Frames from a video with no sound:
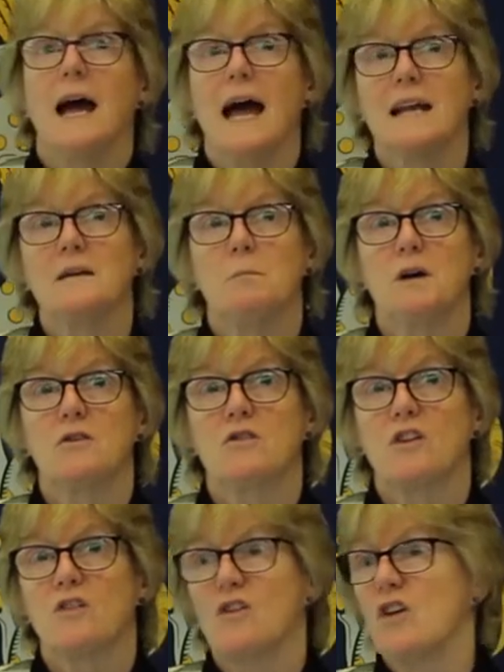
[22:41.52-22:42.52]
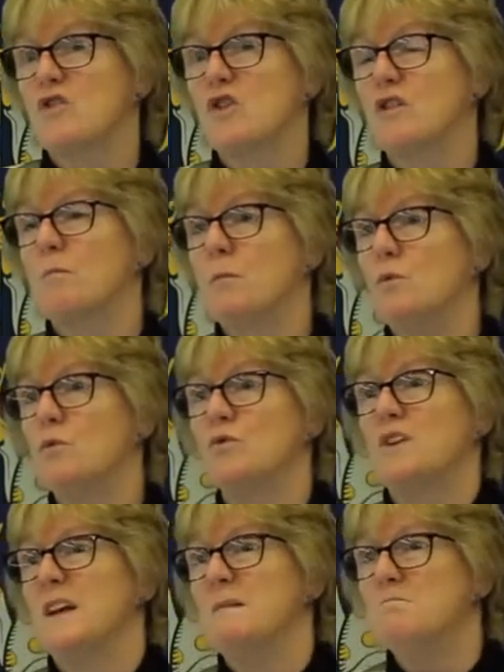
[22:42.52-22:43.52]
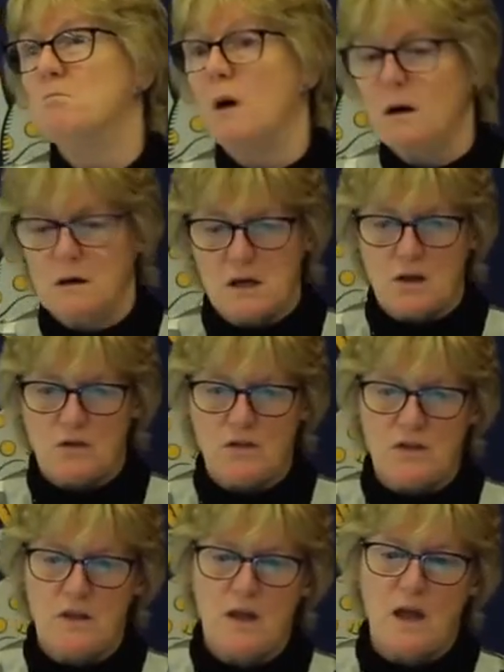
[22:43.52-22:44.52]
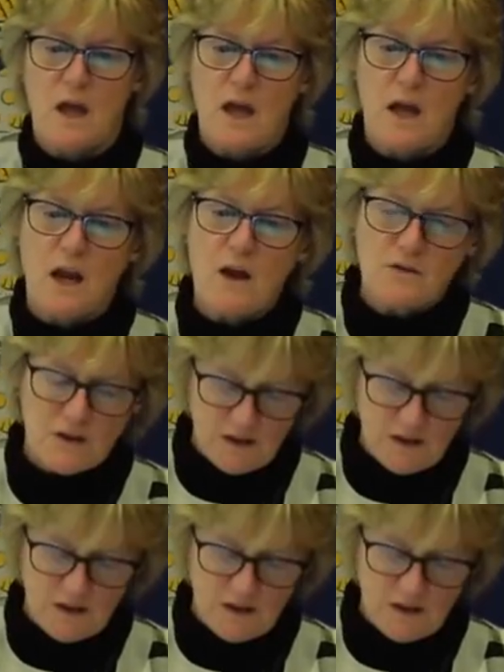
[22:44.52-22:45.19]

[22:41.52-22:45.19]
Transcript: antibiotics are just bought in markets and over